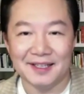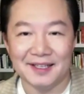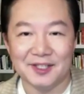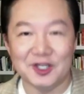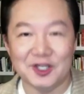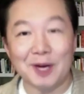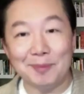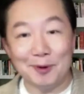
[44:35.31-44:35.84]

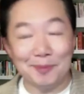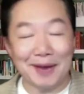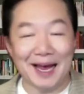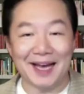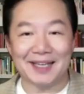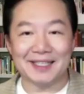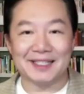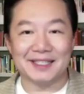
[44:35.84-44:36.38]
jumbo
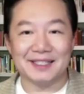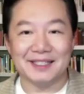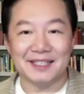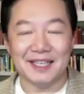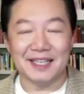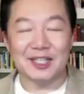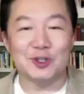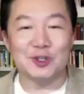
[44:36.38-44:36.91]
packs
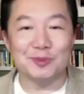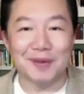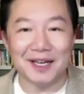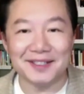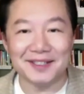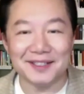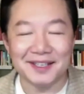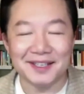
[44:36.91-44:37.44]
in 2
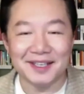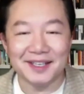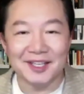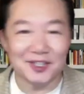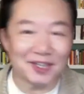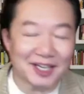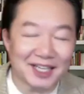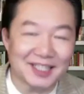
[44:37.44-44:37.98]
months, you
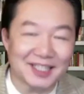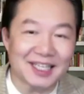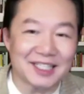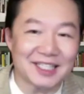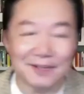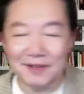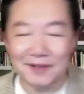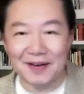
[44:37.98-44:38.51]
can hit that
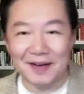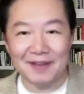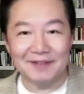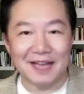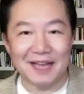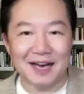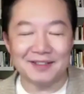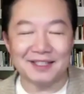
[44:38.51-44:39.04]

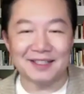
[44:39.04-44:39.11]
75,000.